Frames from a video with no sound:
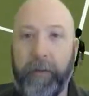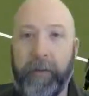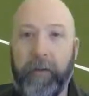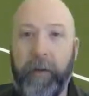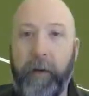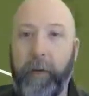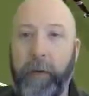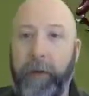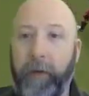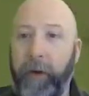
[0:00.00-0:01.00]
So Vober with
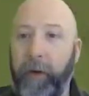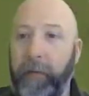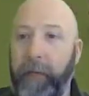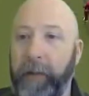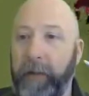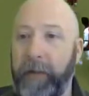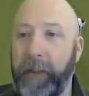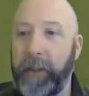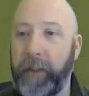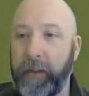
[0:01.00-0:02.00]
a throw in.
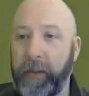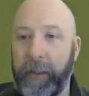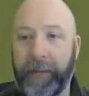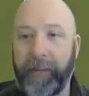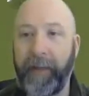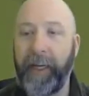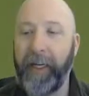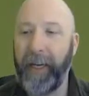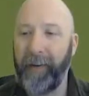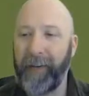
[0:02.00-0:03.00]
Mitrovic gets
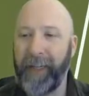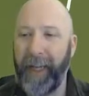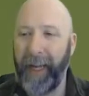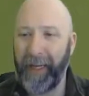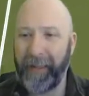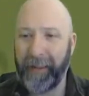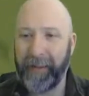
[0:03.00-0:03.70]
taken out again.